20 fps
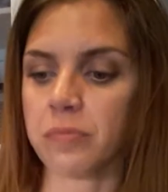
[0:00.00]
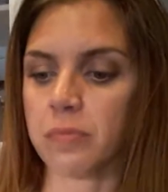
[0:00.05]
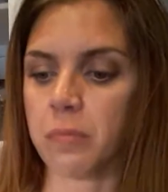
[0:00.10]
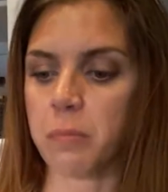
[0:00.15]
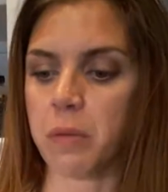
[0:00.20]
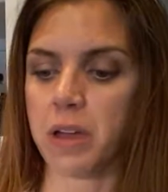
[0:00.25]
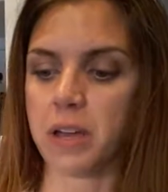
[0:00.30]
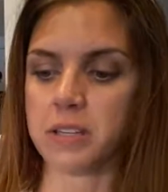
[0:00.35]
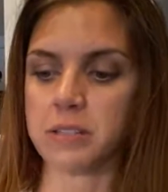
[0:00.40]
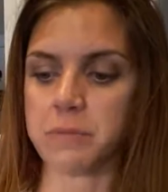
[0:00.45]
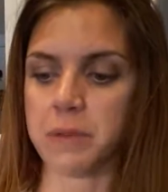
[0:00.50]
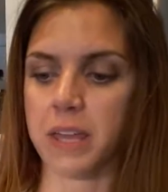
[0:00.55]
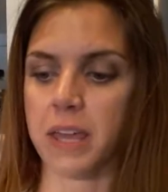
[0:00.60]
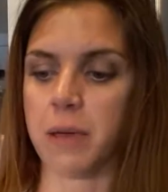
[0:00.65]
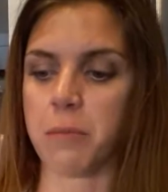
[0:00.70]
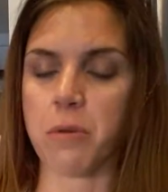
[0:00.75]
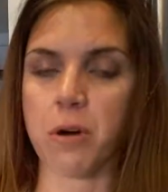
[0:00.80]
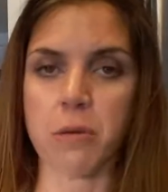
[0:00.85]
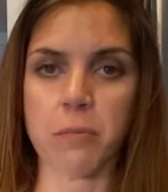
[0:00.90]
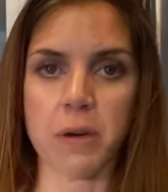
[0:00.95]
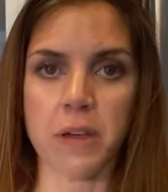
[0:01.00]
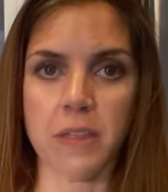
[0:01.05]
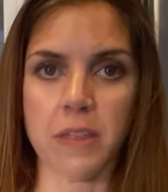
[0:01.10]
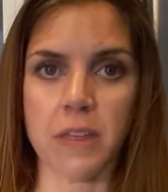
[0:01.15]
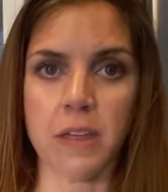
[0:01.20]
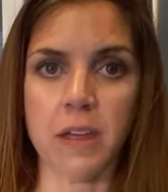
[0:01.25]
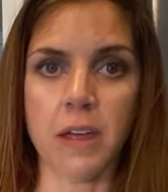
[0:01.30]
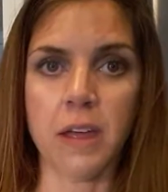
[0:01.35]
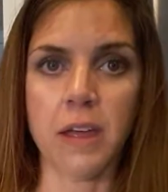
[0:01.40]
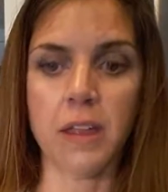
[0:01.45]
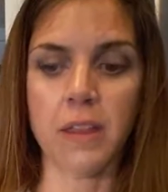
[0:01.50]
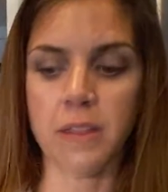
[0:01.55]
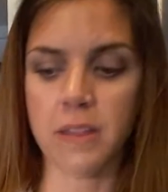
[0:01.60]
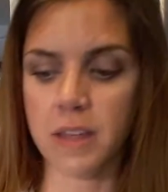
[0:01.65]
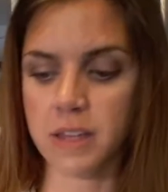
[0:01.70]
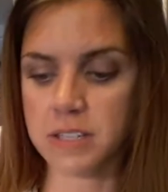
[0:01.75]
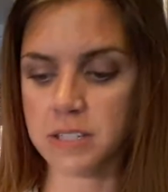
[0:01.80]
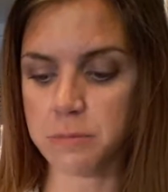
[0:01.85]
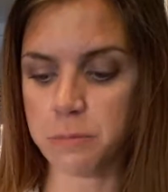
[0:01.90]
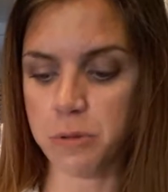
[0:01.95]
my husband came home with
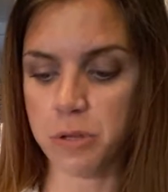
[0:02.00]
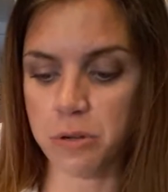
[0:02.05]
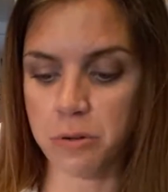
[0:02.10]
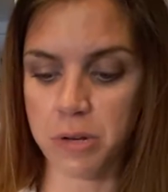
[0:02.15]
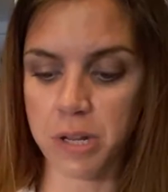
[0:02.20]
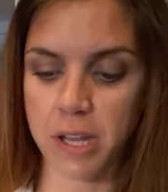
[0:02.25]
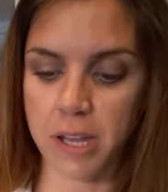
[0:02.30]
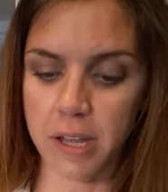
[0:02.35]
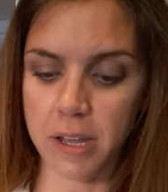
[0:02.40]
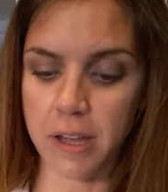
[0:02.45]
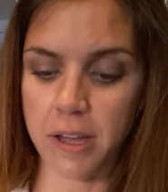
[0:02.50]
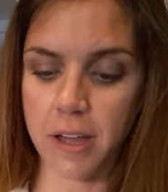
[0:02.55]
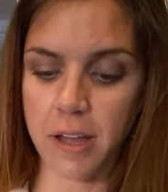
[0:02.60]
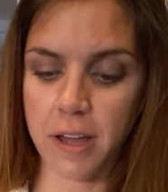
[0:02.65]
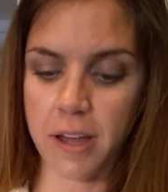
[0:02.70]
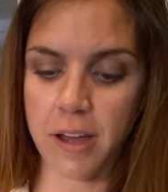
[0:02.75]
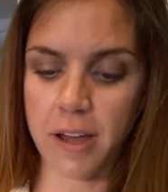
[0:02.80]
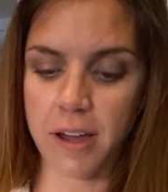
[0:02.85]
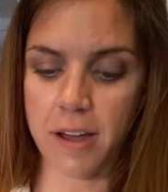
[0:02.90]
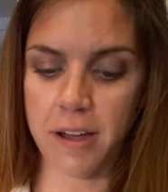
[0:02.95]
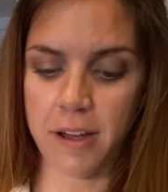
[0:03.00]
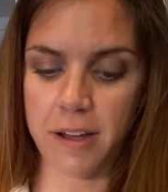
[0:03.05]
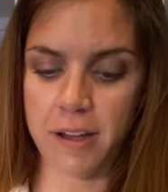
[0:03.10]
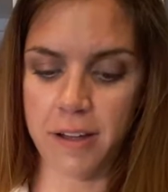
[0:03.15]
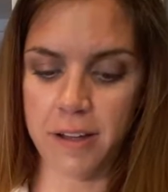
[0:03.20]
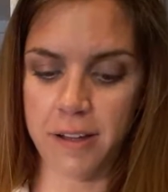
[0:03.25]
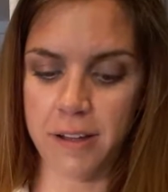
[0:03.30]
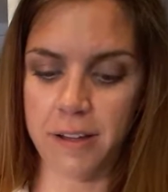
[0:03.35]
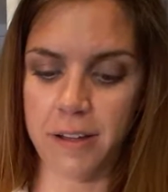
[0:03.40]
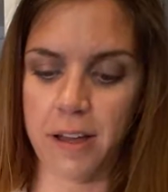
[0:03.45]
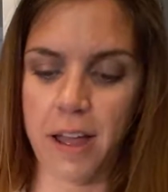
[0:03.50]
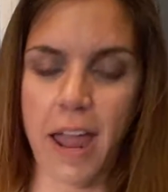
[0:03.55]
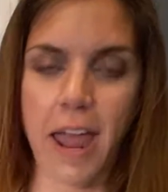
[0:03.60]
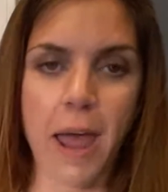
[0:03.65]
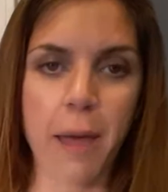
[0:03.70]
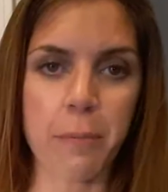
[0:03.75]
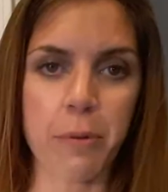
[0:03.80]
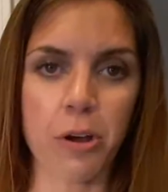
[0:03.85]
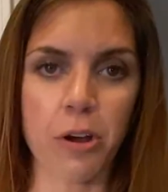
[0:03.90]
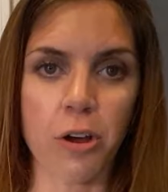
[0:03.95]
this beauty
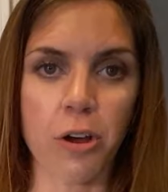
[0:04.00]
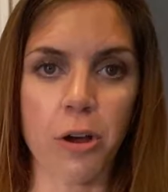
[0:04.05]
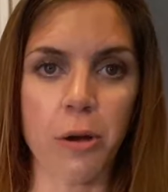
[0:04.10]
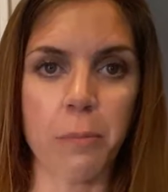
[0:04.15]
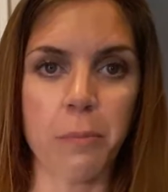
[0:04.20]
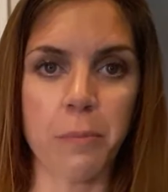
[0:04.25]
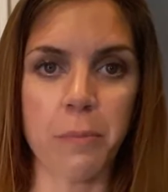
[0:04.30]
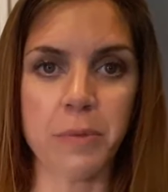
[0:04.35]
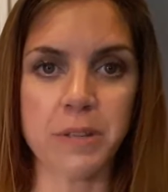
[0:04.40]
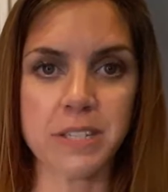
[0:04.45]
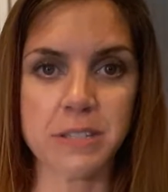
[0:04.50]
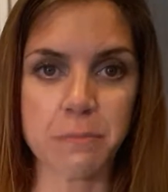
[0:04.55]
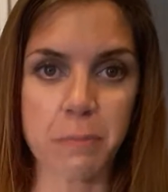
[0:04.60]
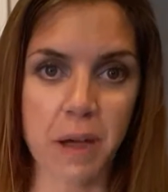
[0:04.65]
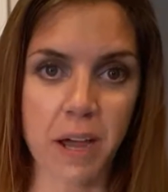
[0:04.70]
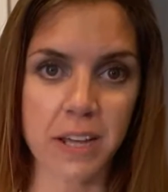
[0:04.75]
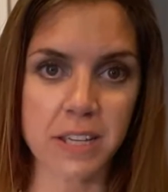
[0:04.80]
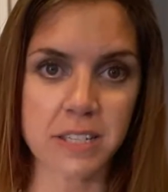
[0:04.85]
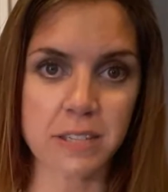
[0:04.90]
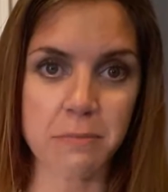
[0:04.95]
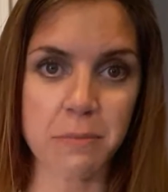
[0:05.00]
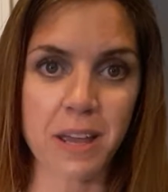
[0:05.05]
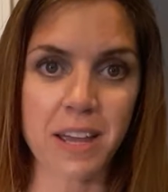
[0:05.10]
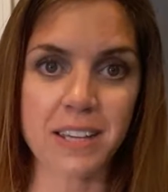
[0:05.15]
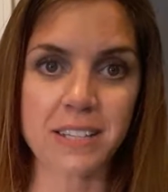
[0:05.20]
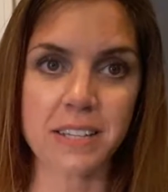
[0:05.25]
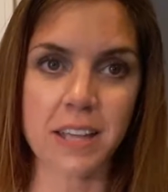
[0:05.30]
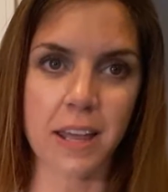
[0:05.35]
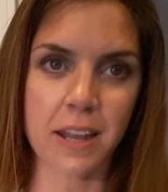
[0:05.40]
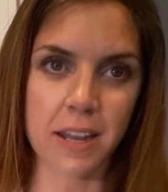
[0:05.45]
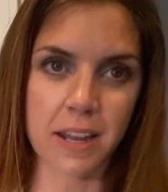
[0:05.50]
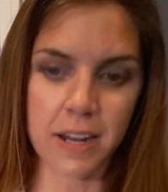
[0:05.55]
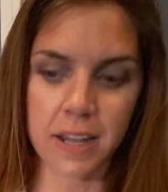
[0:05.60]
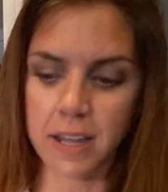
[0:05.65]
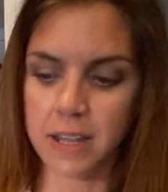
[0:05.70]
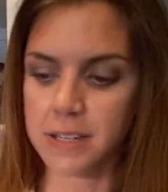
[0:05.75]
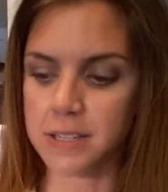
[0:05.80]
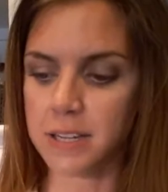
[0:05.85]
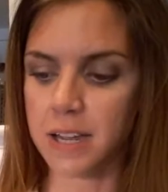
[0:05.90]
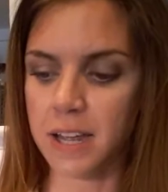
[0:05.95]
hamburger spice mix, and it
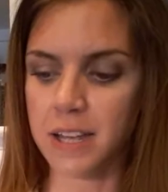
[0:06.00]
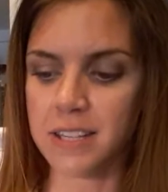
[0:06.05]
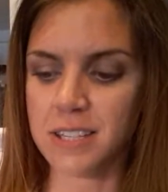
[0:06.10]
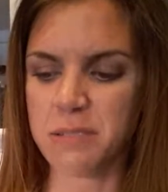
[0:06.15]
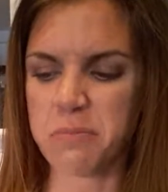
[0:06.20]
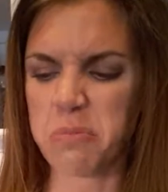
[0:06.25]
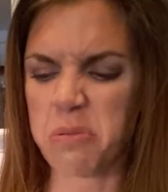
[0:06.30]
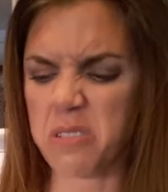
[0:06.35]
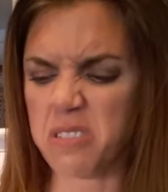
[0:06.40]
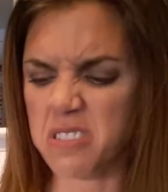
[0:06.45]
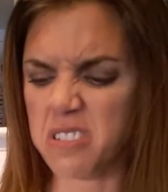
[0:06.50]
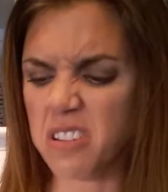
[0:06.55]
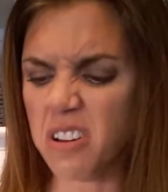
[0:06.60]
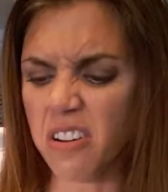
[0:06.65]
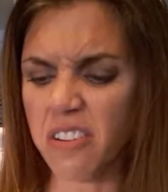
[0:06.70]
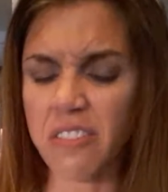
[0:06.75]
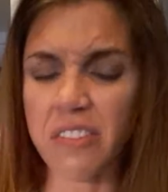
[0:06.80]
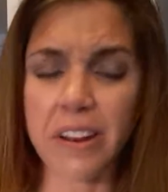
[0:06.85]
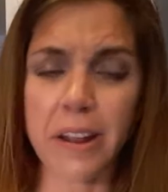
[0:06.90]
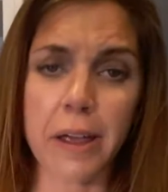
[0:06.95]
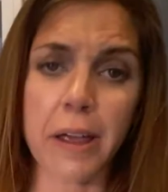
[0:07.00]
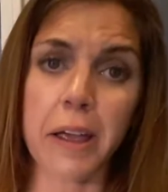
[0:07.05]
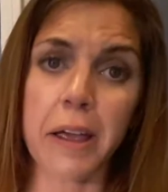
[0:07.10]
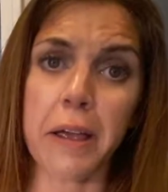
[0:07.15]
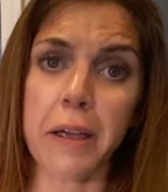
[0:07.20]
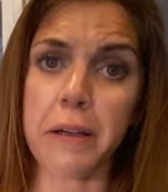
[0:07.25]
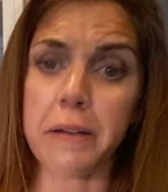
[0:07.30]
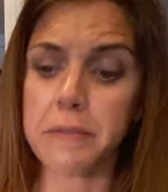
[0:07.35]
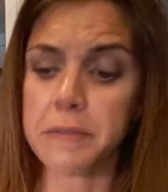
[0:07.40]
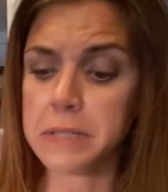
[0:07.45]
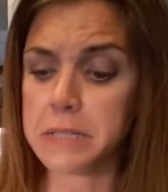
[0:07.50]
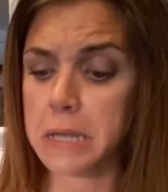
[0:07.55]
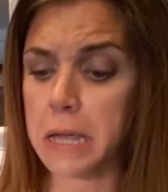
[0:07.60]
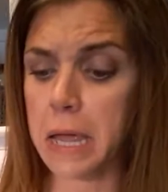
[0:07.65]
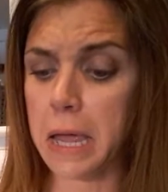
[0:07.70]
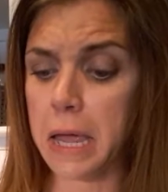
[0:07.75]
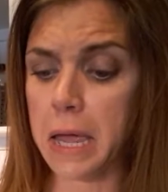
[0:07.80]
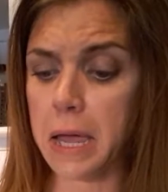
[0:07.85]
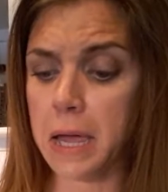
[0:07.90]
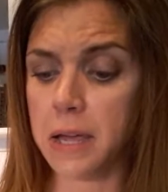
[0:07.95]
contains preservatives
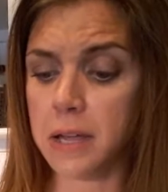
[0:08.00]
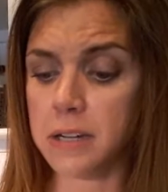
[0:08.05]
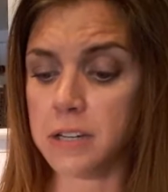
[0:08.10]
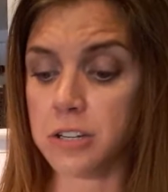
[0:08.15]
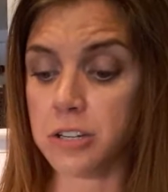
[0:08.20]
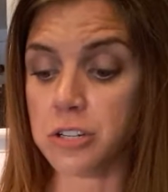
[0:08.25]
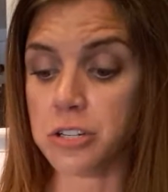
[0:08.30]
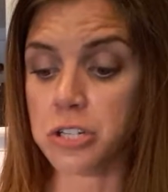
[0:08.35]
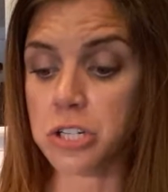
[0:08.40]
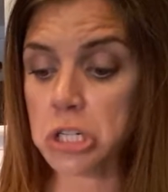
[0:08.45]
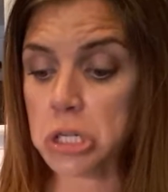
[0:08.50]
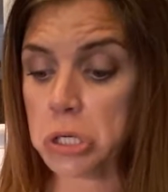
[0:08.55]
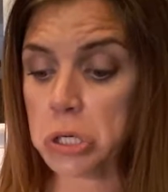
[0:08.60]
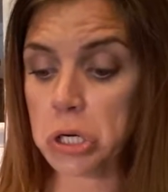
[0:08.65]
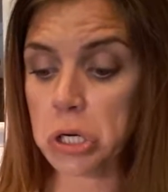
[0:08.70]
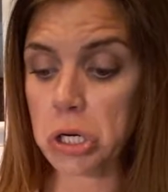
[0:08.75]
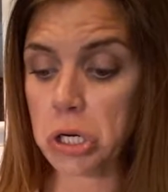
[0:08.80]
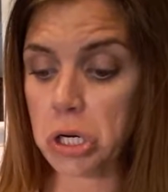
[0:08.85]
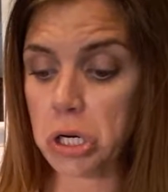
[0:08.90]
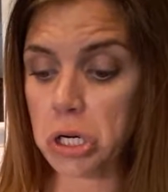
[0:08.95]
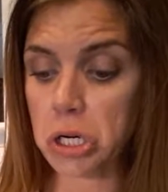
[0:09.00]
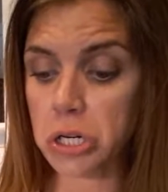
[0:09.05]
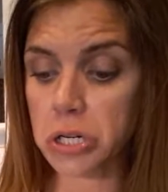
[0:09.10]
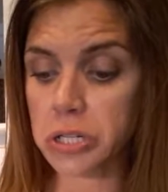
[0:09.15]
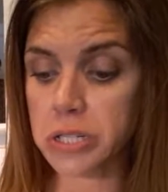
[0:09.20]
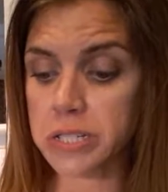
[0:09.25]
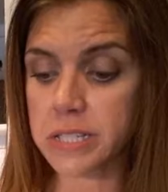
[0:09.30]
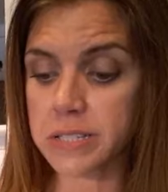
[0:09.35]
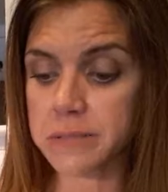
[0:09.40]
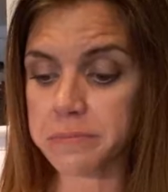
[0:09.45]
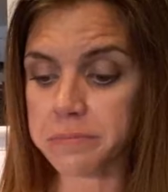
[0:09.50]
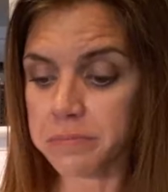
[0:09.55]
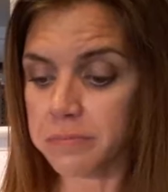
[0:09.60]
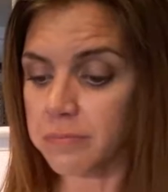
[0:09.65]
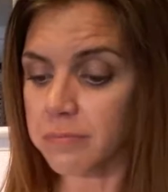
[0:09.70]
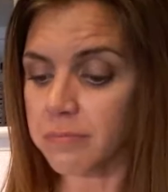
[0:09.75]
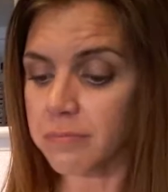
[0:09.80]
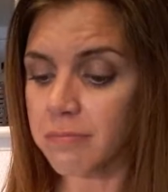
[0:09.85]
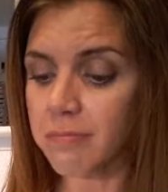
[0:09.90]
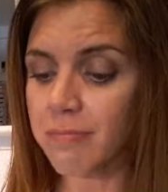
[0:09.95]
and sugars
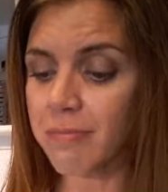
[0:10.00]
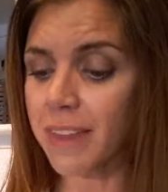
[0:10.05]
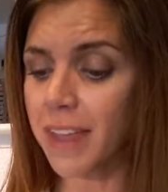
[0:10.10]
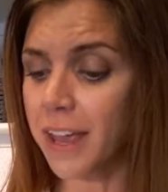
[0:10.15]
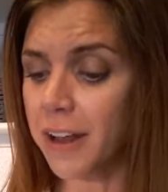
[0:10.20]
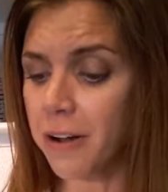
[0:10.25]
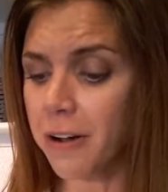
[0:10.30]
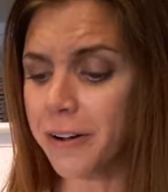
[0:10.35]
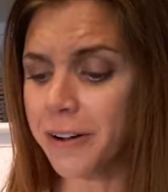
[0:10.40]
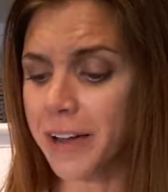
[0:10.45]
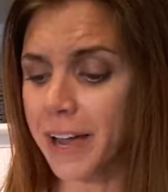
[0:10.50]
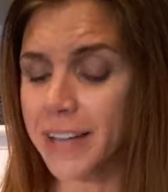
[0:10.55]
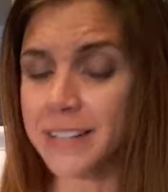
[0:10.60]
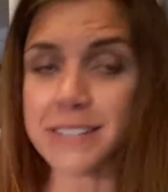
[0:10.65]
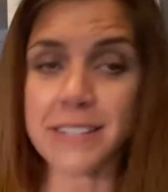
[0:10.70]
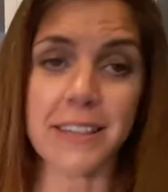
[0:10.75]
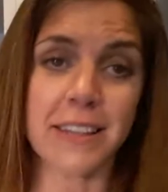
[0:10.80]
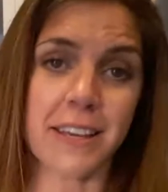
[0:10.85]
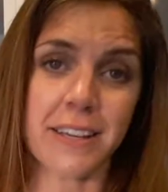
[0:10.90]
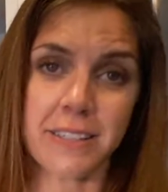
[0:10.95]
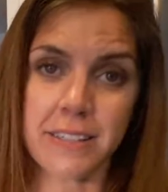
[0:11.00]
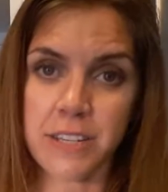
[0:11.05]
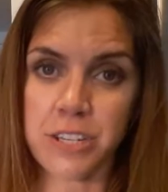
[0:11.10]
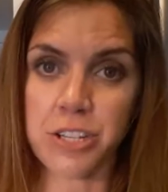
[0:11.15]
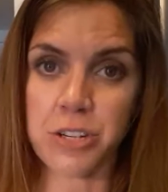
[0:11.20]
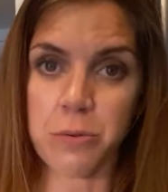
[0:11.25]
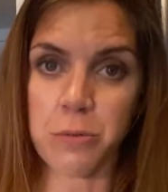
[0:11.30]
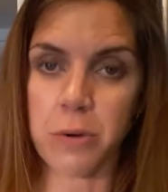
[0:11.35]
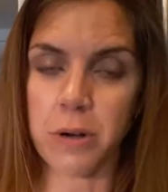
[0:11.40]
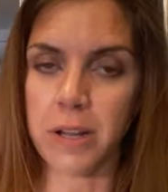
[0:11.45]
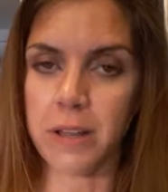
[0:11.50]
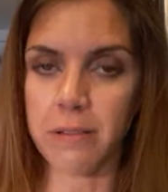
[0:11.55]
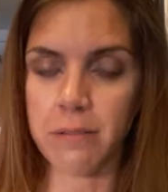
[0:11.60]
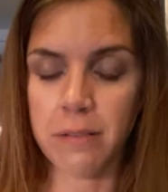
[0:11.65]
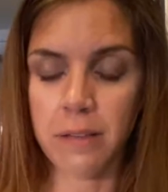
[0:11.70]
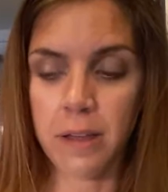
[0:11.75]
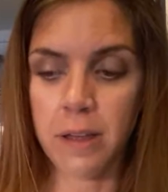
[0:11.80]
and all kinds of things that you wouldn't